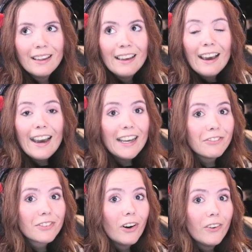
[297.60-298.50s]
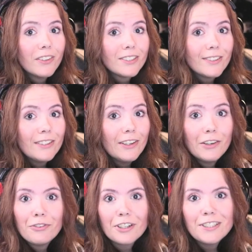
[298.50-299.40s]
I have gone to the
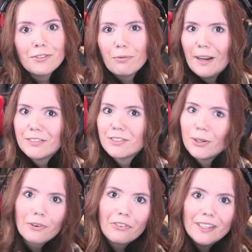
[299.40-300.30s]
University of Applied Photography